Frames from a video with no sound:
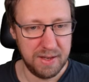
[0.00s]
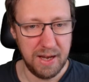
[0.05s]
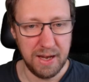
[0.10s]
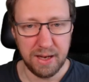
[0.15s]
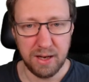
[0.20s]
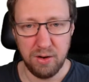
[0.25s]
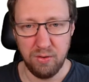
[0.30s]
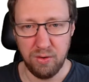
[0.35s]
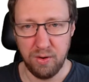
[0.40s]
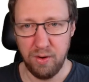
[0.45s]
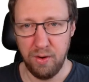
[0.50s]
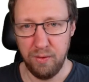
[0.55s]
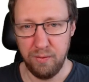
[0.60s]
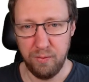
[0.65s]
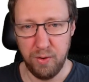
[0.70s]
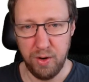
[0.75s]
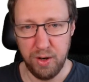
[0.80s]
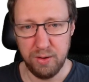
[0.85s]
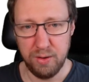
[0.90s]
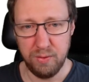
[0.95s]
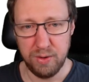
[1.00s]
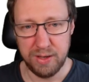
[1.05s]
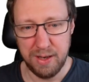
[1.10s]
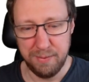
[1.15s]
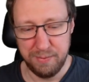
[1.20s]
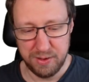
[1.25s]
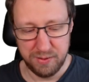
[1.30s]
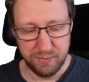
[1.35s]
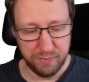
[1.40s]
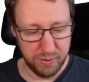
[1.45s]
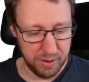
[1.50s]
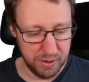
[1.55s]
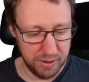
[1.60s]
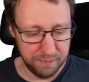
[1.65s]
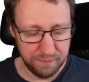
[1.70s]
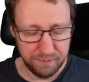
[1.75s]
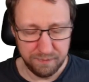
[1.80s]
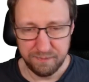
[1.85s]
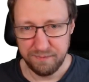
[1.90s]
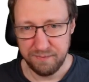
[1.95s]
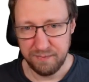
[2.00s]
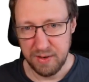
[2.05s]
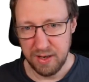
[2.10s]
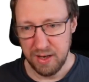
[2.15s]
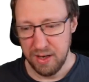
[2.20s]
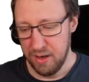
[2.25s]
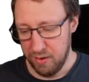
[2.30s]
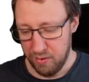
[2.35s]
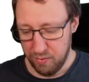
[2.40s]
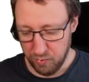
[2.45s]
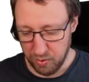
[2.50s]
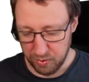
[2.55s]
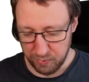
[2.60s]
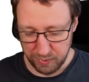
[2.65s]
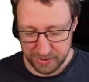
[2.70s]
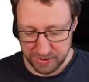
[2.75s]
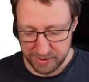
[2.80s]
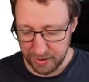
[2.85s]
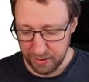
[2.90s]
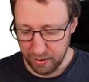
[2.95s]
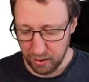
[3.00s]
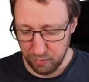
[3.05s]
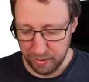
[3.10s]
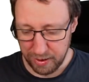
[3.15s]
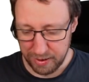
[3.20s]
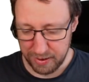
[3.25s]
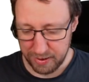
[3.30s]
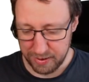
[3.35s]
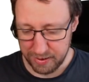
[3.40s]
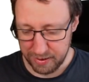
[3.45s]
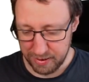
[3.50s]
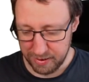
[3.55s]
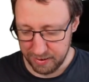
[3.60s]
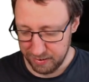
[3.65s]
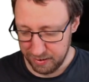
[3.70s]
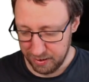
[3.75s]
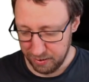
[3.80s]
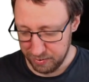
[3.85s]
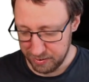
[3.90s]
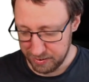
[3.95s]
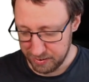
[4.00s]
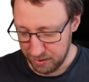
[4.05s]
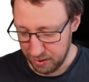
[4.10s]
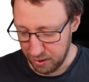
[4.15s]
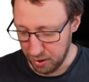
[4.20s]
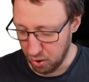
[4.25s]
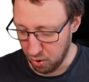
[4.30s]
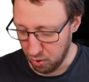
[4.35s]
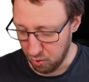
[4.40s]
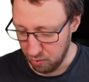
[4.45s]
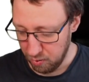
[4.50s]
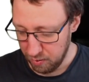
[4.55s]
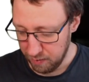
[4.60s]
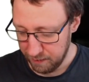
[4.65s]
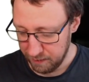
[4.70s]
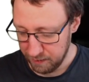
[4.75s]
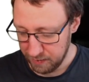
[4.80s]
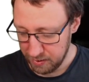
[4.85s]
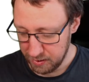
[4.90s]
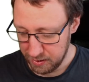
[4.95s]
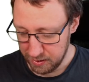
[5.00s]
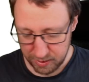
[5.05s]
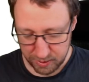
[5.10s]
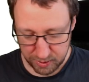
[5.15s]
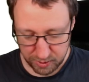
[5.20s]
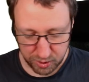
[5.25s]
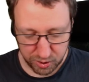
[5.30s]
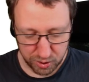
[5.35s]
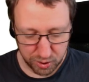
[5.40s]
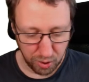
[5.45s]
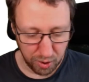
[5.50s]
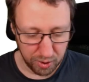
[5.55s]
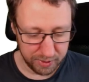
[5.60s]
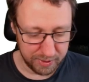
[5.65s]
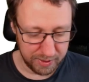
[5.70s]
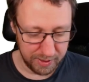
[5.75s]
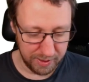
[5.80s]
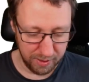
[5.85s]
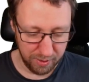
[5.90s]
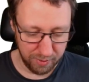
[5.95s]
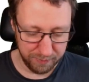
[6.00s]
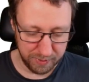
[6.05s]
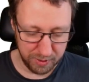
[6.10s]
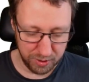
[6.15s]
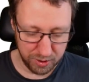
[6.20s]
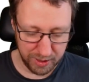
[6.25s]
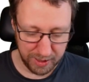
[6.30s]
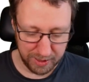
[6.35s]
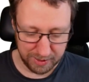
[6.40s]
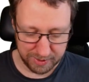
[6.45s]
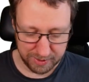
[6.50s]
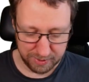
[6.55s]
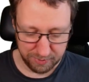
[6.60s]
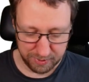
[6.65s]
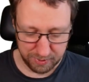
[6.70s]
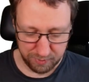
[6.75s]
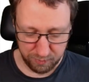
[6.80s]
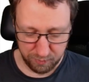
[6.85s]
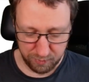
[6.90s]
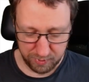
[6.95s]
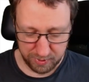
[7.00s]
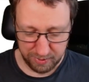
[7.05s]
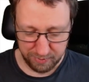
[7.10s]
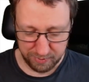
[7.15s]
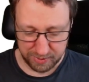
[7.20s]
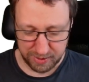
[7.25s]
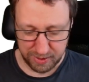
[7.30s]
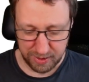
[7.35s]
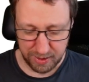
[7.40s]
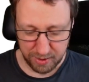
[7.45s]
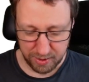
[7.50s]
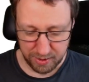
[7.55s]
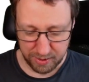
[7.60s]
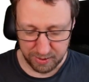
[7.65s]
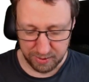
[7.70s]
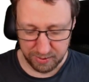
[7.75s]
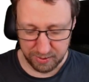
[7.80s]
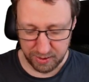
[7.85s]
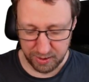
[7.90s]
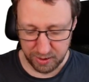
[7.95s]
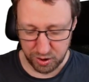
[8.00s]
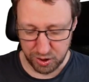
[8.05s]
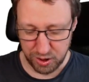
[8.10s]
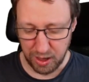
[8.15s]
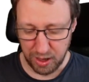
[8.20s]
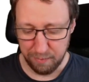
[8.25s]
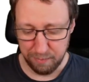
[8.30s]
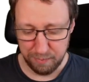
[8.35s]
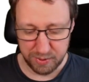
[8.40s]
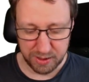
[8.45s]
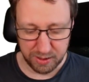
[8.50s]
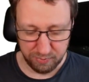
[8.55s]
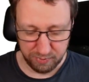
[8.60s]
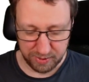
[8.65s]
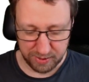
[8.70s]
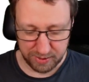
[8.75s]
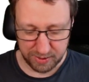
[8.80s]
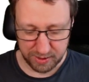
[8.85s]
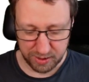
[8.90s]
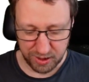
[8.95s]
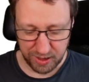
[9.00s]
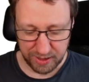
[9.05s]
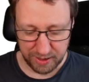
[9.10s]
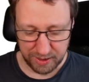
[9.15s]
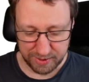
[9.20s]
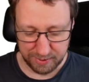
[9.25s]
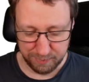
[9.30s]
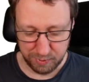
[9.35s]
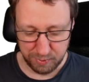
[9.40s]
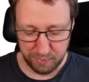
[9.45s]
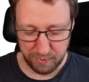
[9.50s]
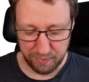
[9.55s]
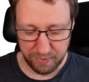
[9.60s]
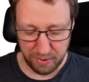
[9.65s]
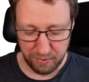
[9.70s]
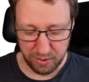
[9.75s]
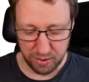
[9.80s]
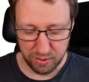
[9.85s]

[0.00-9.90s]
look further, what happens further. What we see already, there is no sorting of the channels. So there's here a jump, so this channel seems to be very